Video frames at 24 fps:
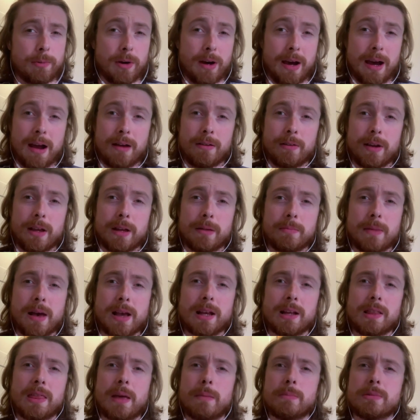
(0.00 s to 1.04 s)
but Harry and
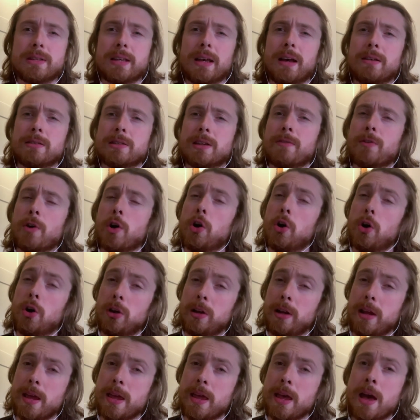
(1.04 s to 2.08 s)
Meghan themselves have
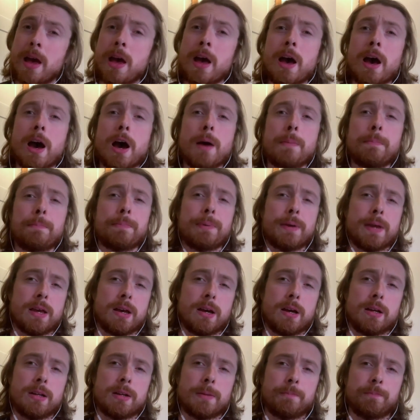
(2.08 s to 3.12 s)
only
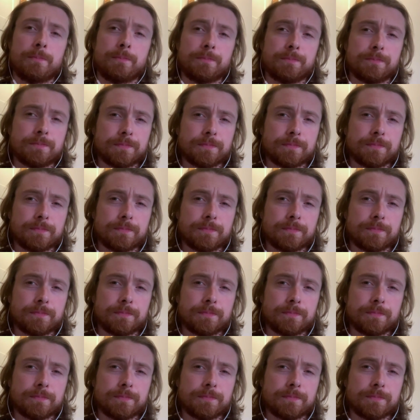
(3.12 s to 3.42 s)
appeared